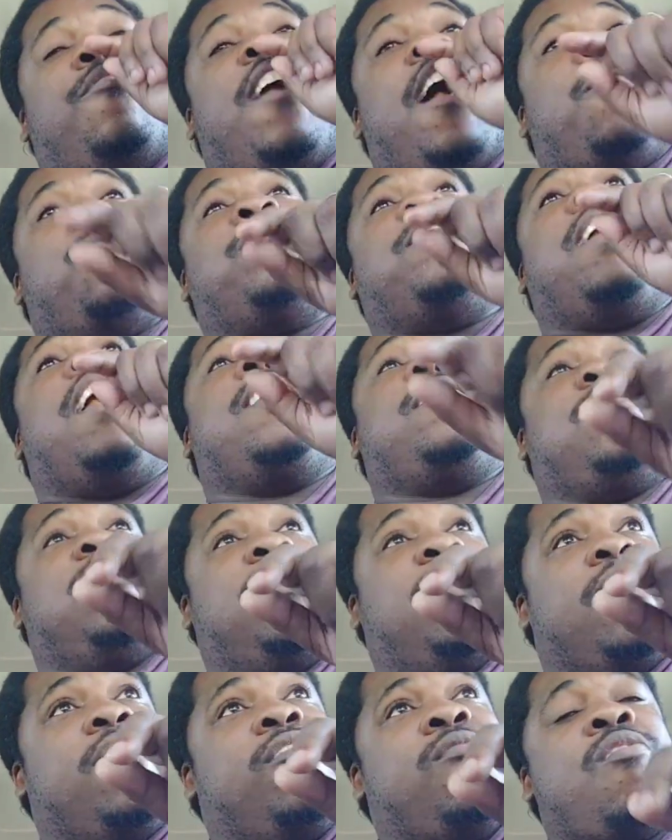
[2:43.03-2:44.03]
that was
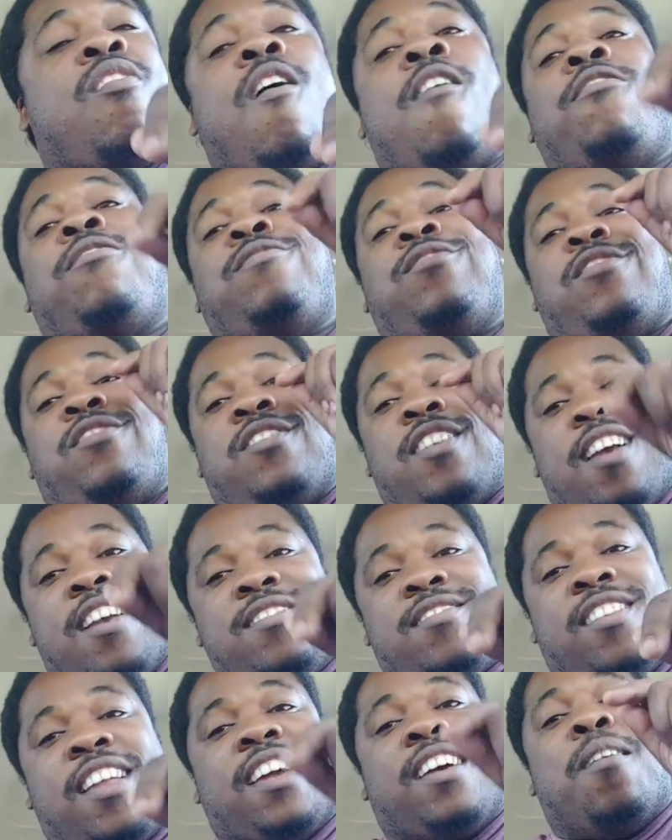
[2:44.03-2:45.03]
excellent.
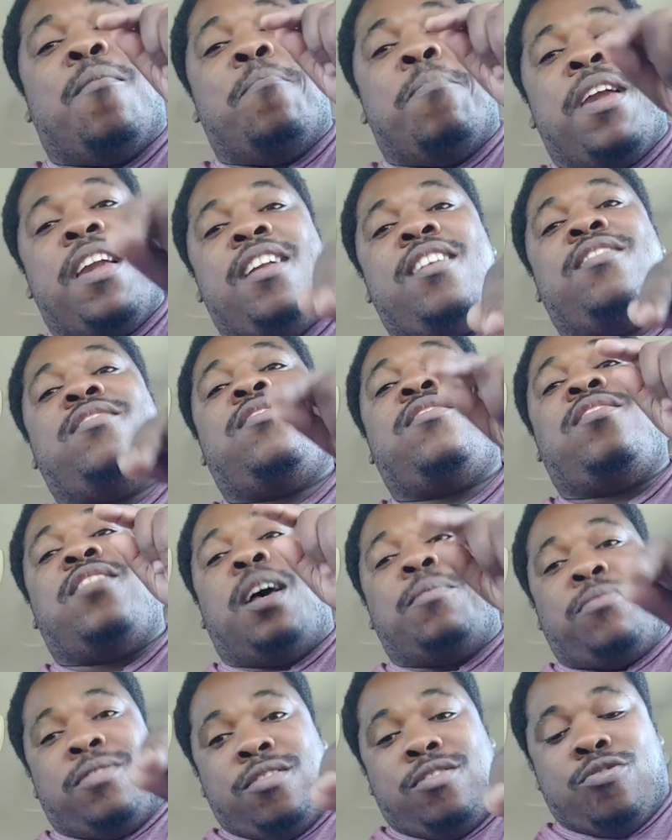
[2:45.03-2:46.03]
Tastes like a meat
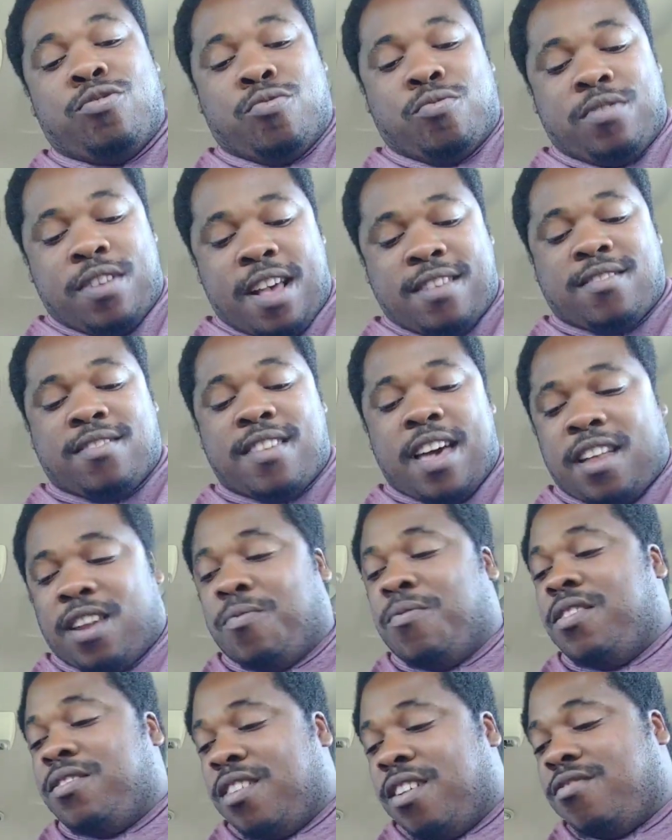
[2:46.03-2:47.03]
substitute. That's
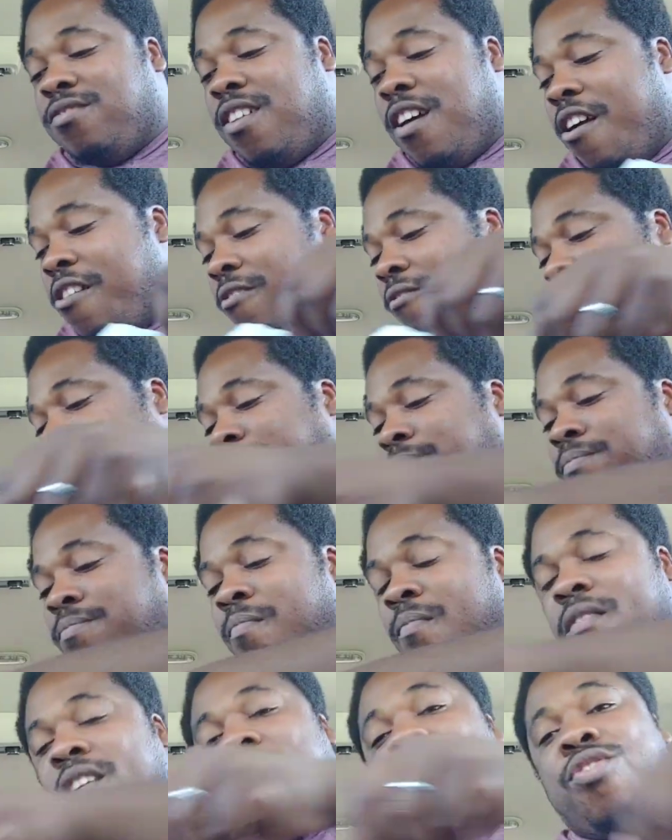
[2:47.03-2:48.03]
exactly what it tastes like.
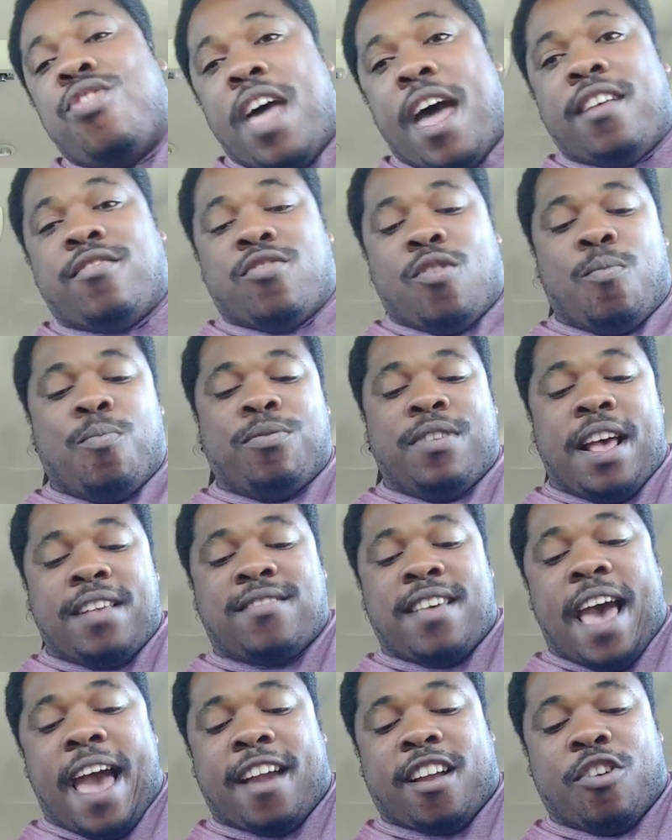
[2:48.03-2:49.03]
That's on.
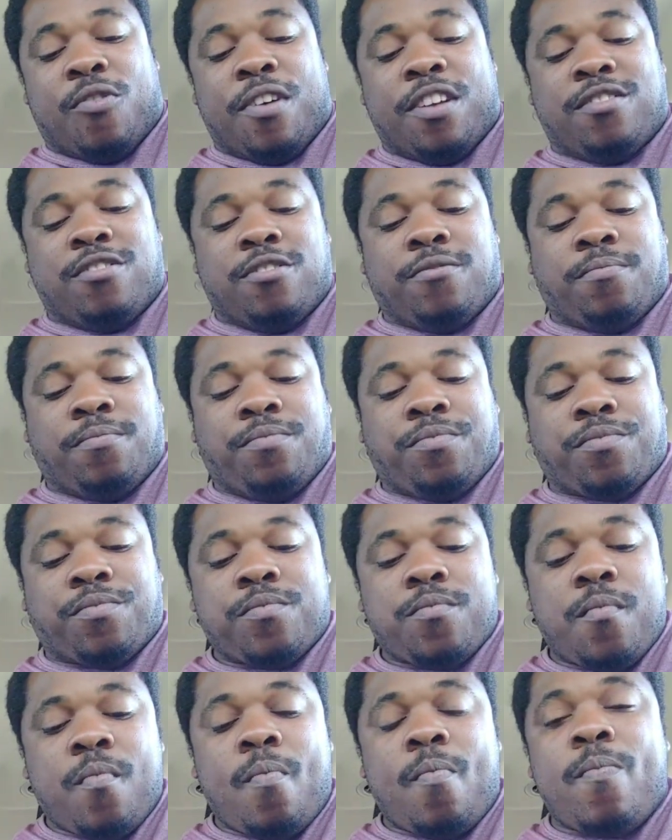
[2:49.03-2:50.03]
That's accurate.
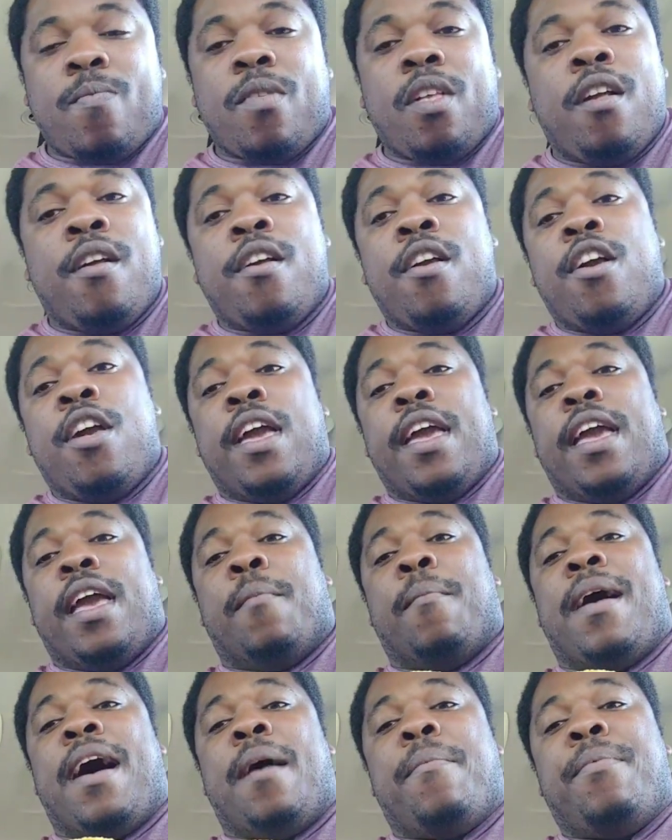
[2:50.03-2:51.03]

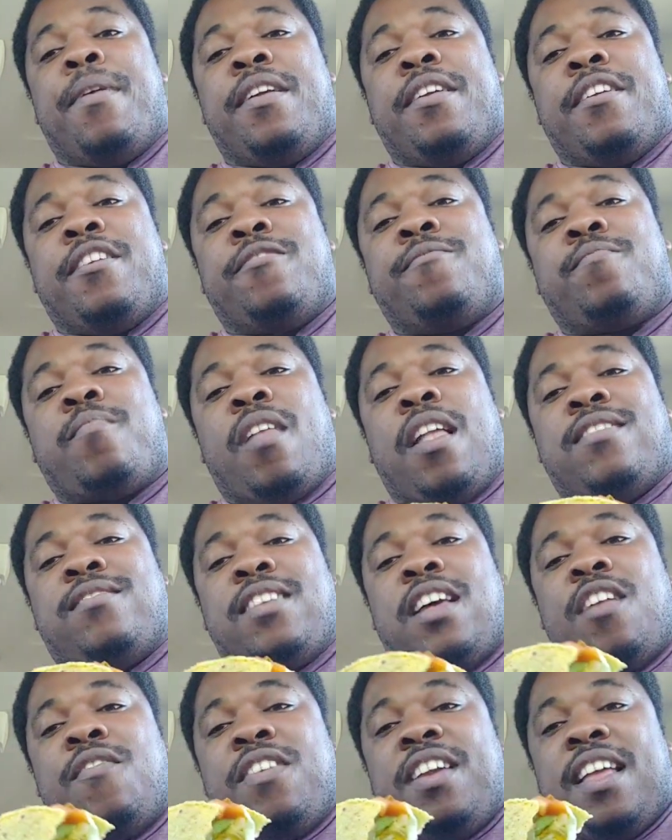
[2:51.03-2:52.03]
In my opinion,
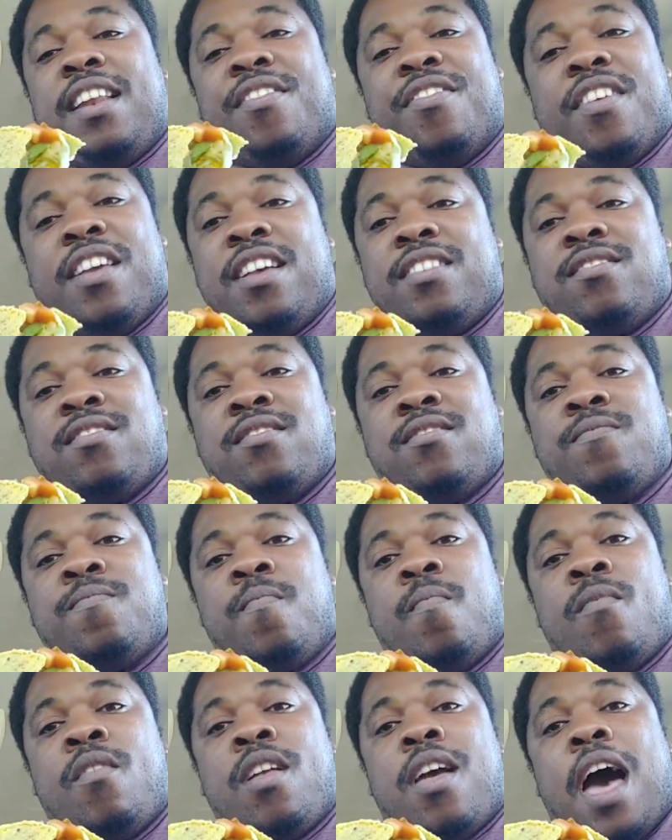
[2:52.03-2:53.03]
instead of getting this,
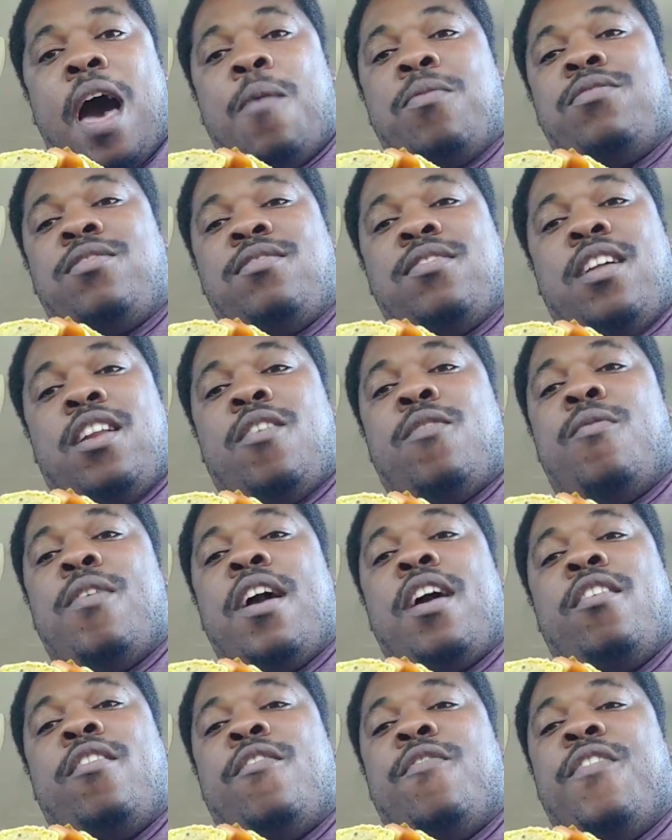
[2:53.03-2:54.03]
I would just get a
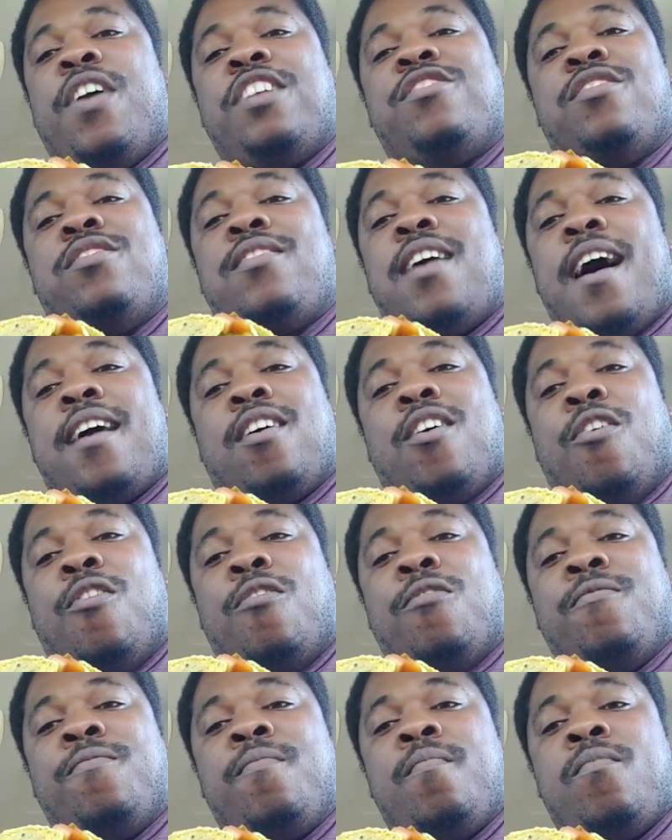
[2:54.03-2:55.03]
regular veggie
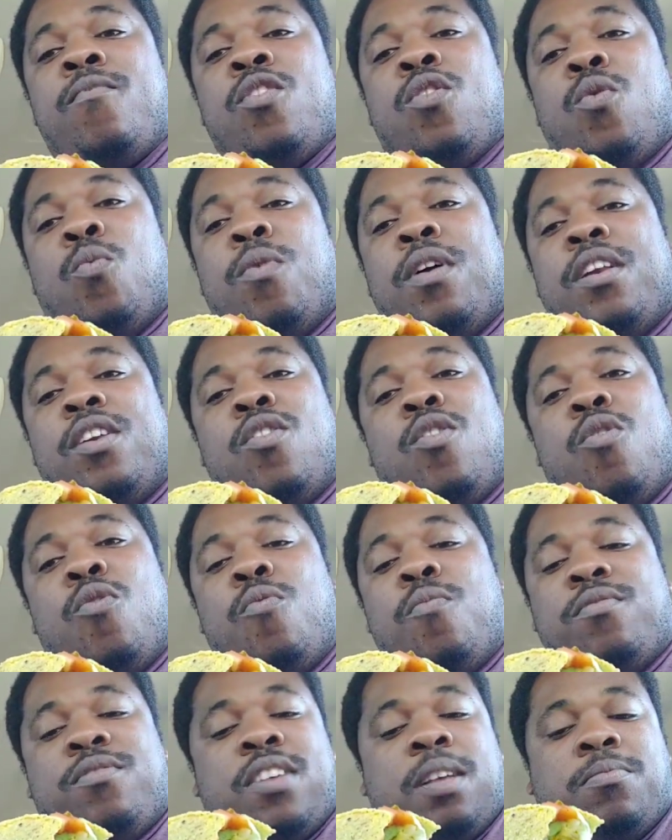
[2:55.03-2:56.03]
taco with
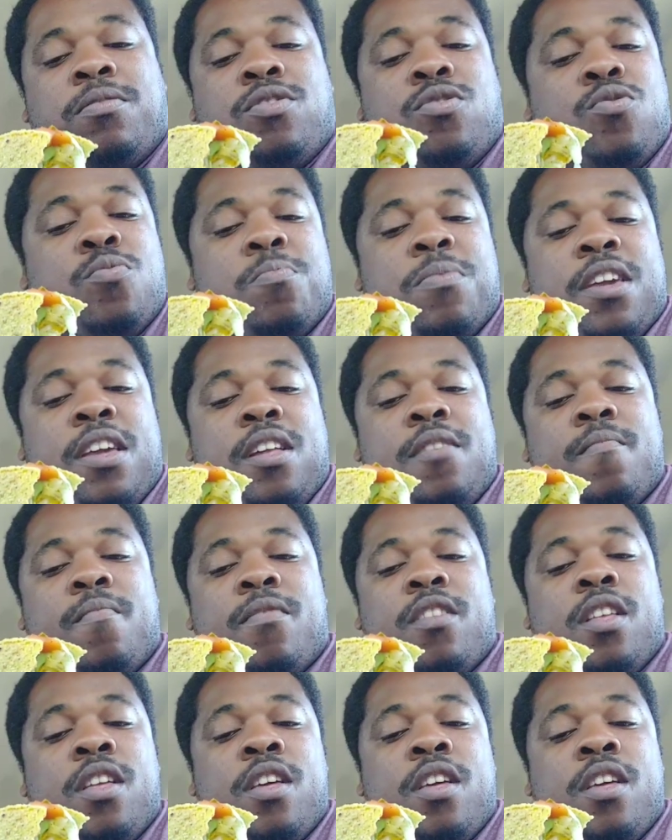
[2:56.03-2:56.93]
no substitute meat.